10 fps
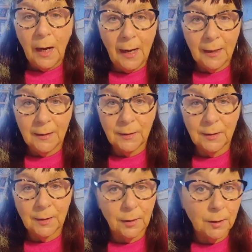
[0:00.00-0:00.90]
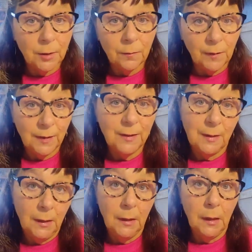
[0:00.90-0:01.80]
has decided to invest
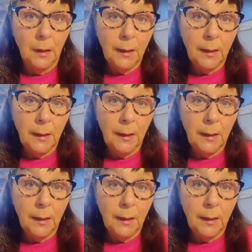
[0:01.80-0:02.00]
in a